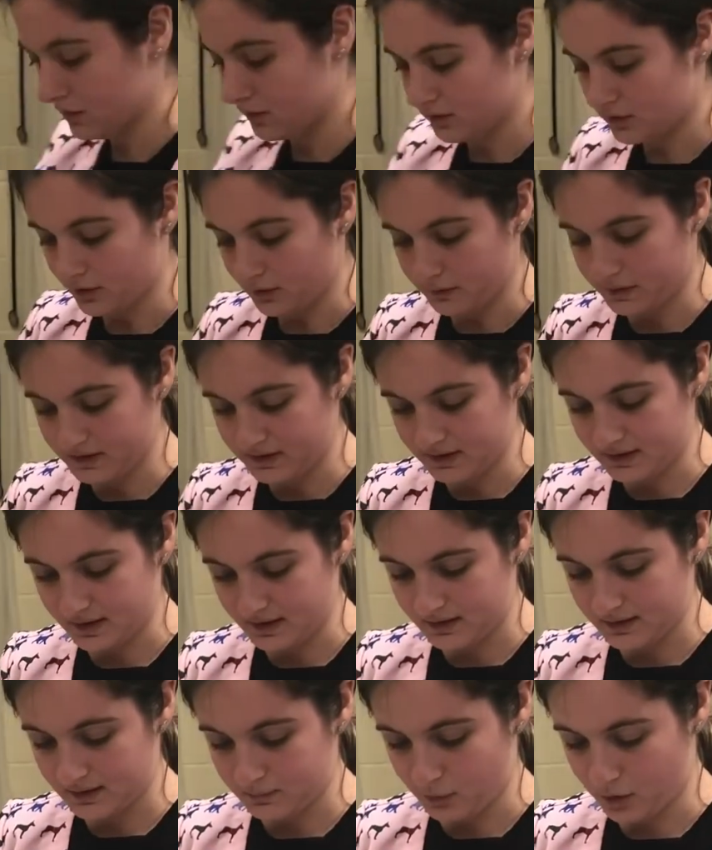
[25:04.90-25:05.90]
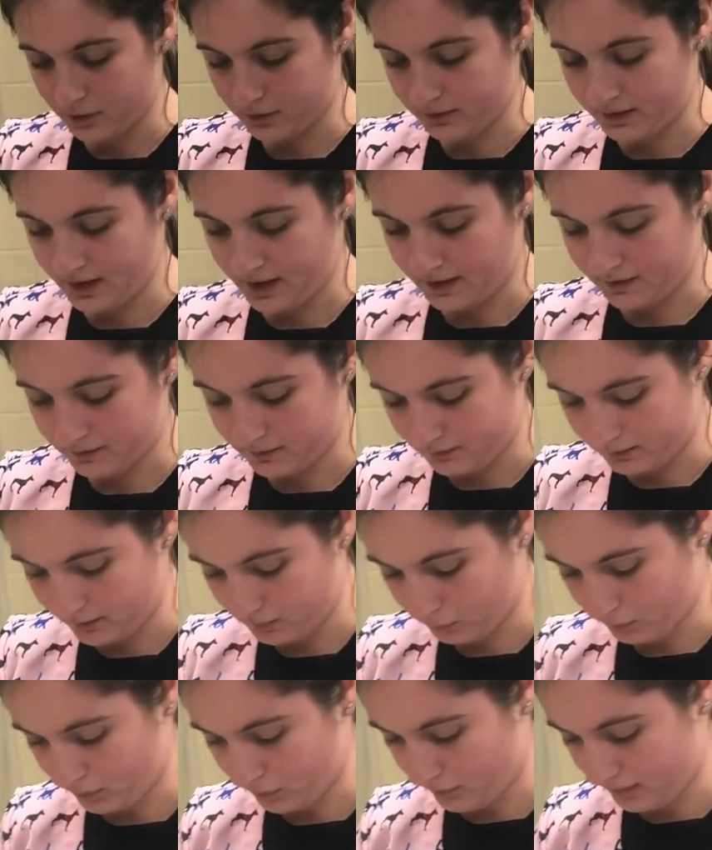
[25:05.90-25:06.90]
So this is a smaller catheter
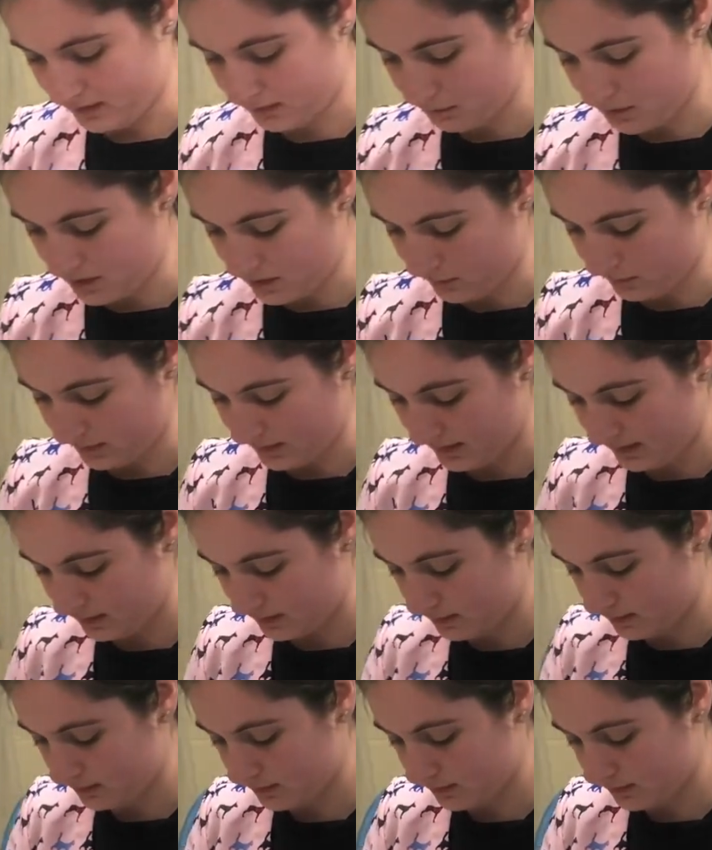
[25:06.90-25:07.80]
that we're going to be using.